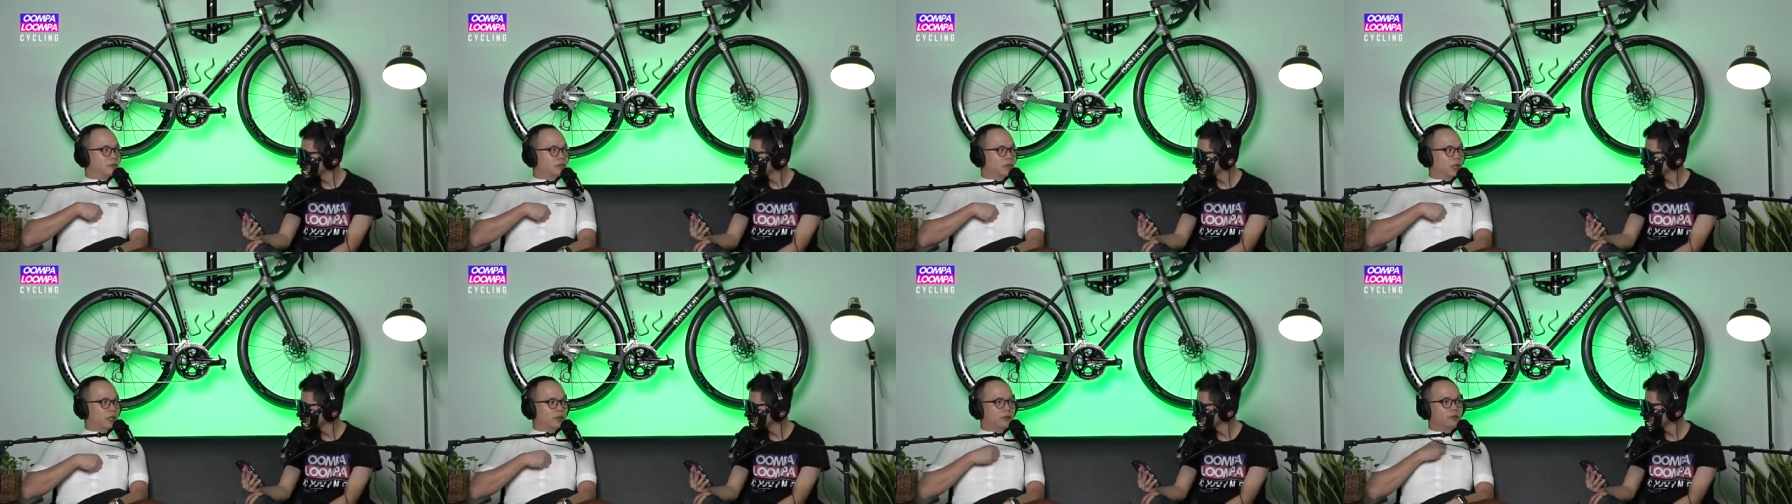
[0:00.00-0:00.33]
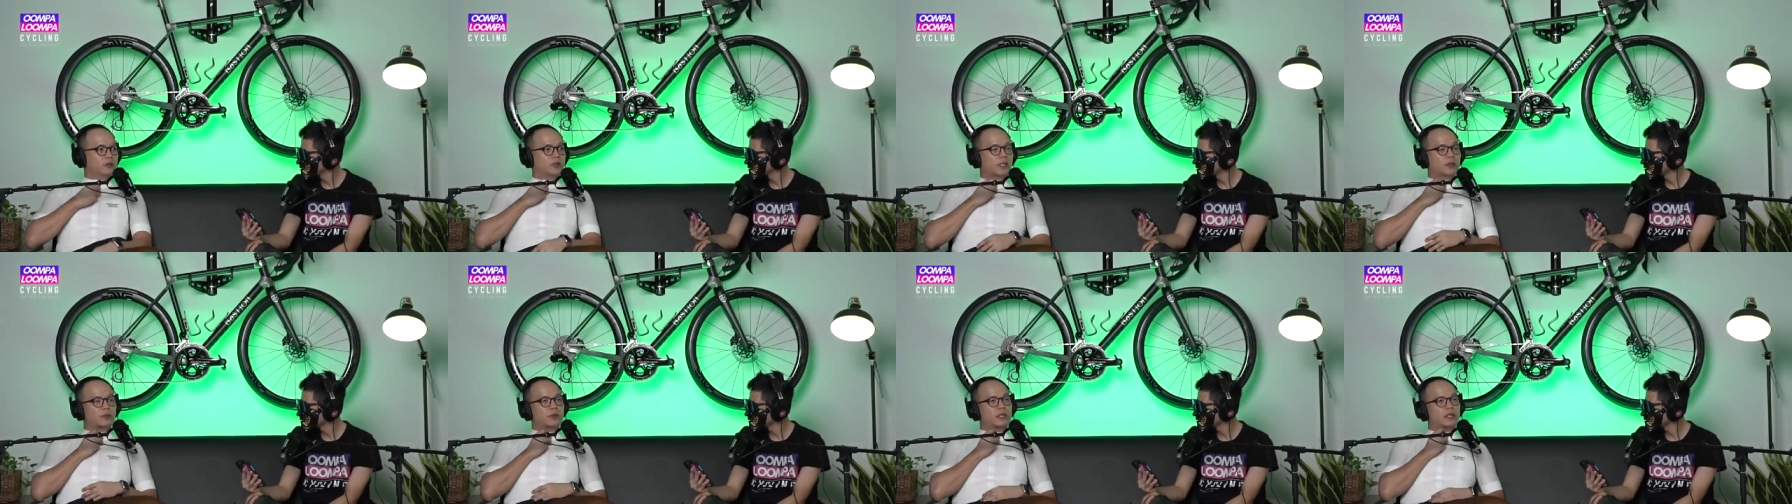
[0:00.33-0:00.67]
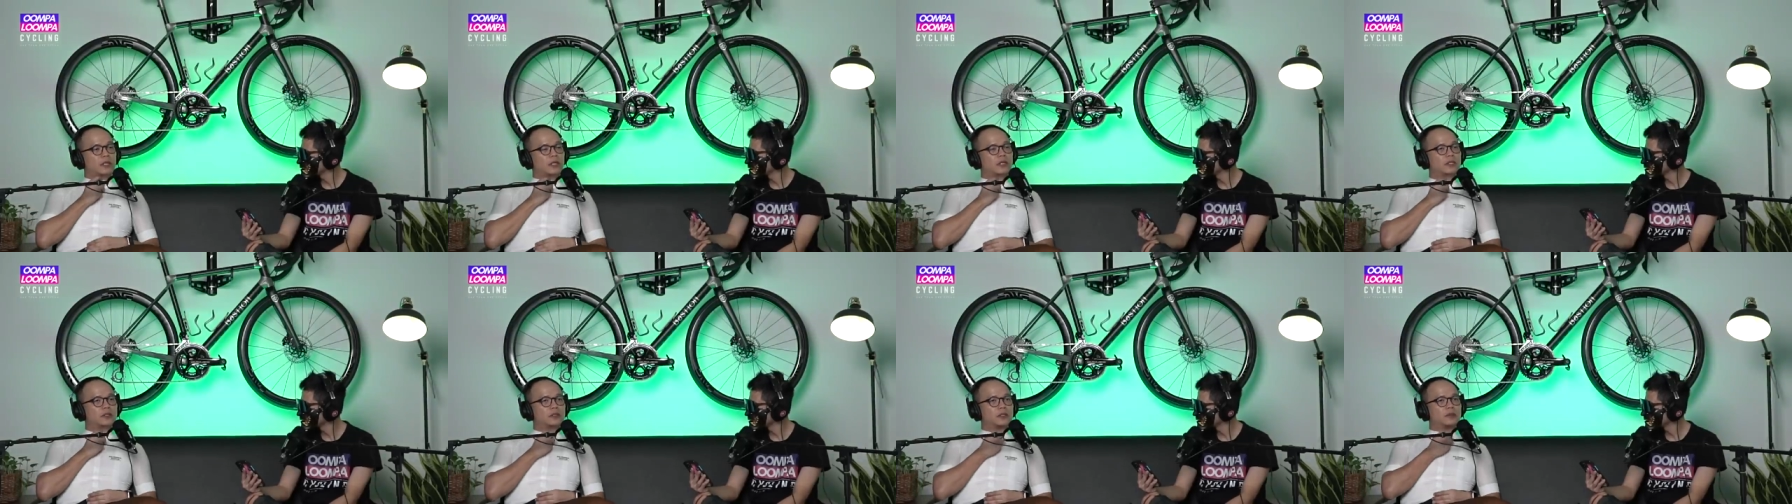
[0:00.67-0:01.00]
I don't like
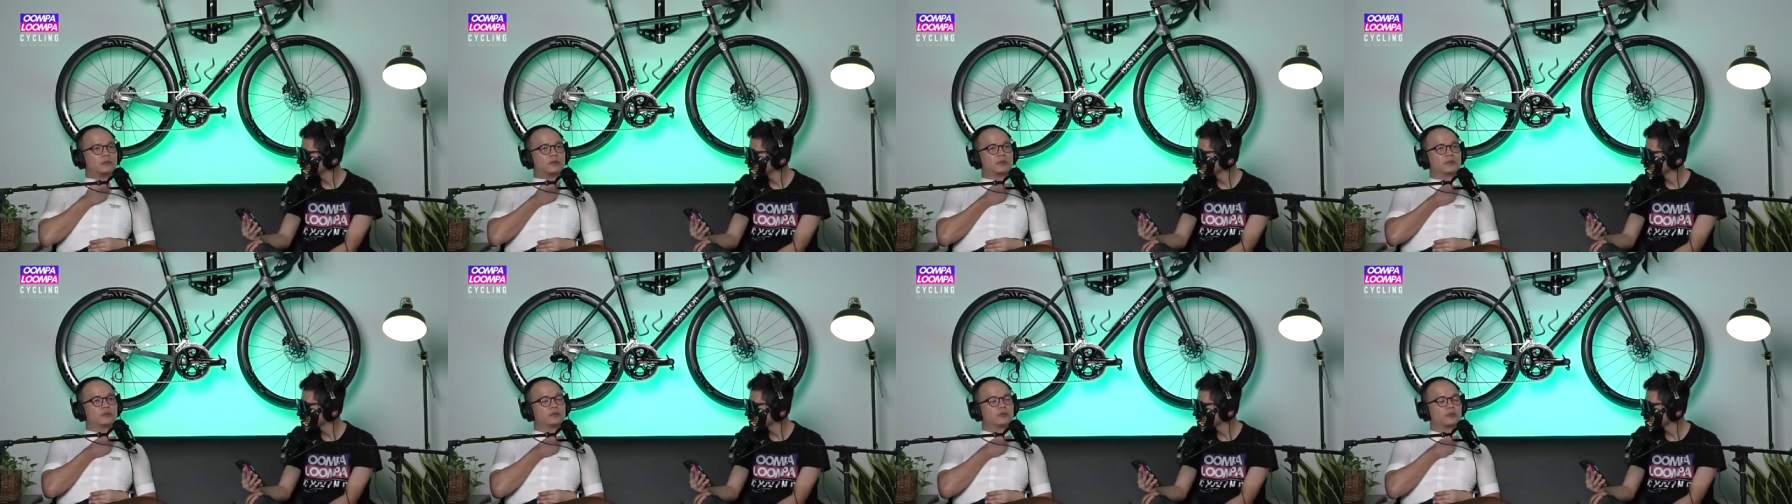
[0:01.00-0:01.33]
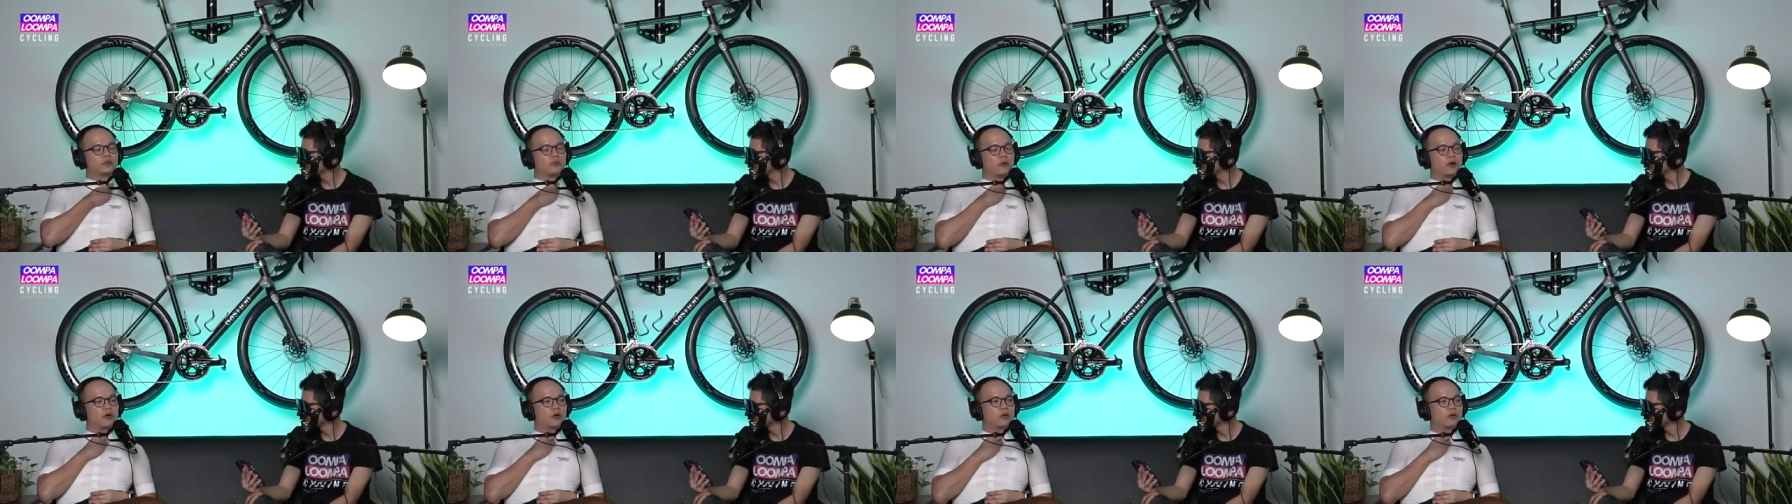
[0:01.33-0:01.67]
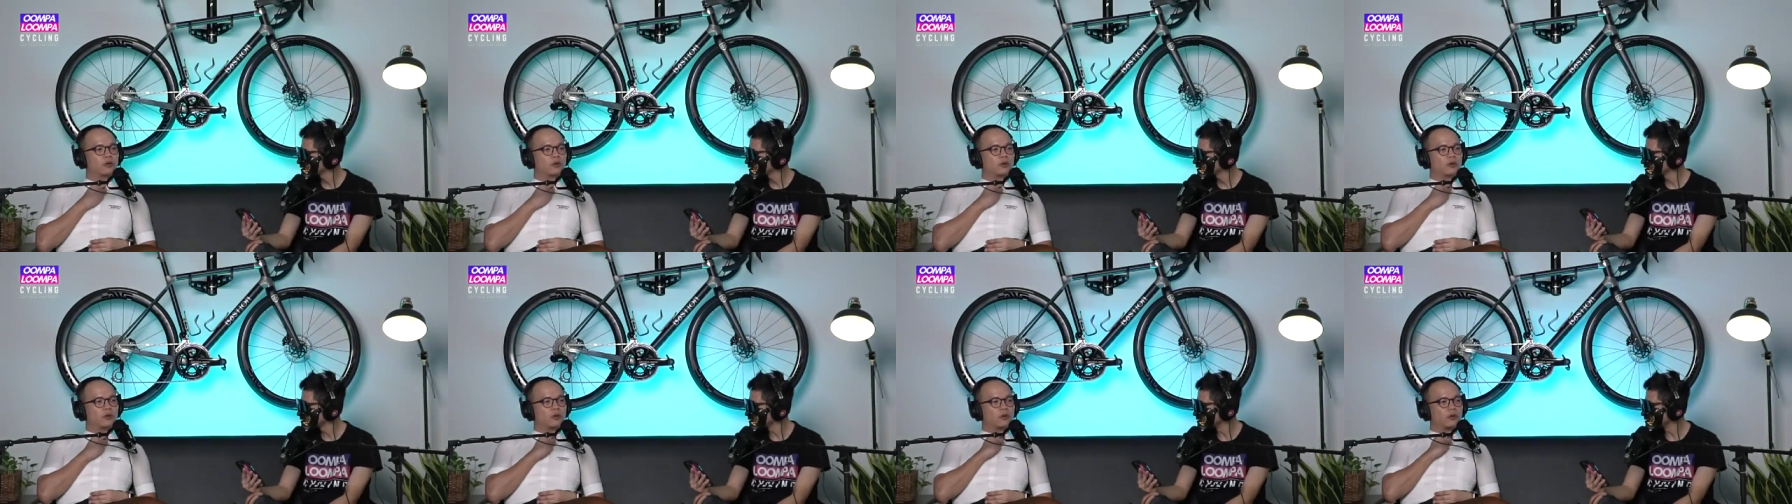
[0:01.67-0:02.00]
and zip, it's too small.
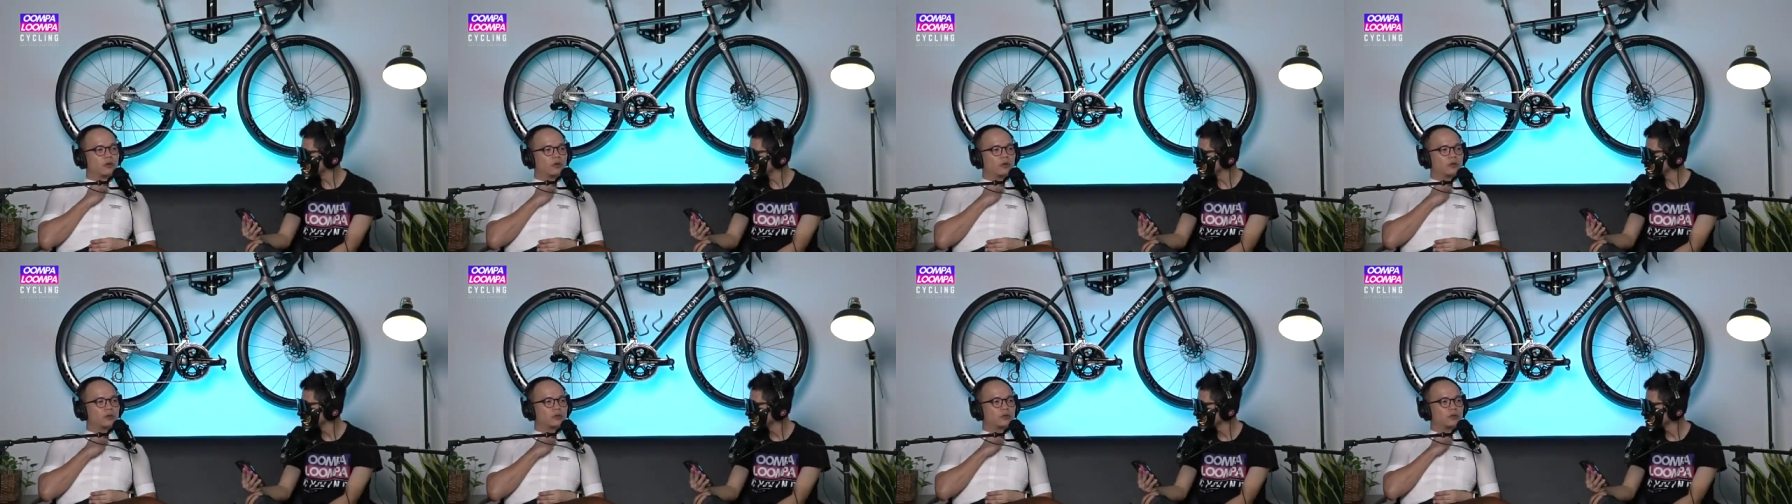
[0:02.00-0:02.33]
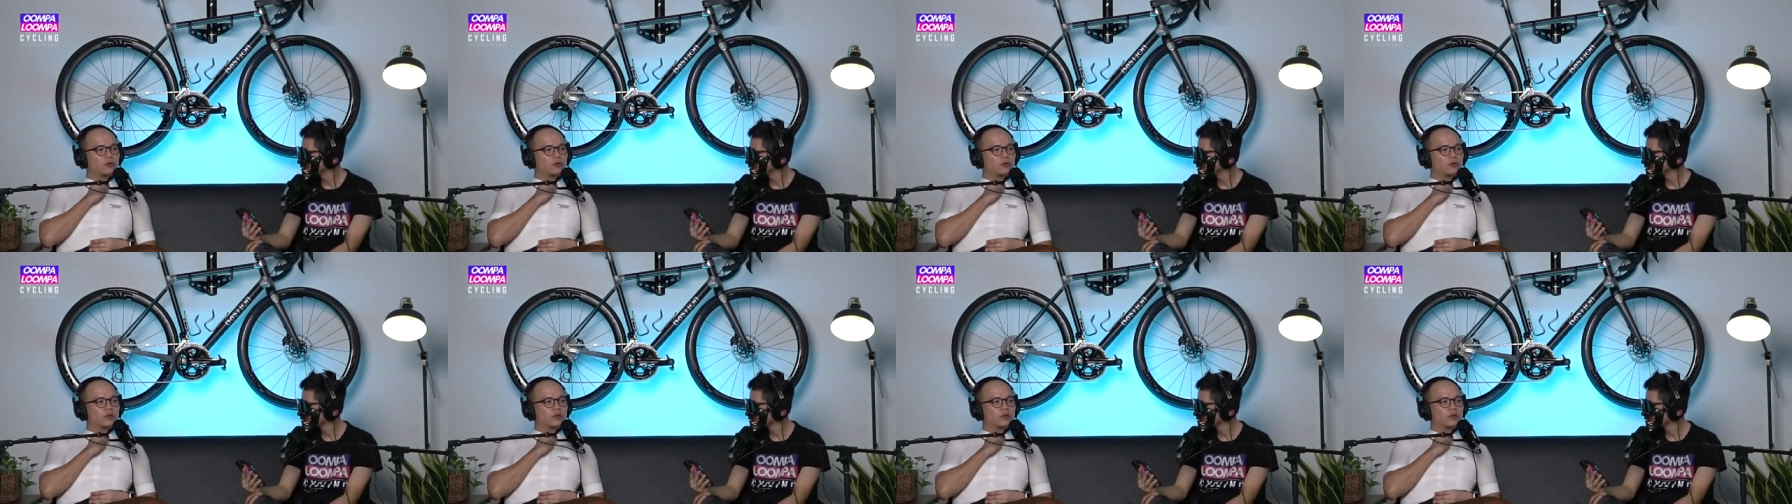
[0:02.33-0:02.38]
Mm.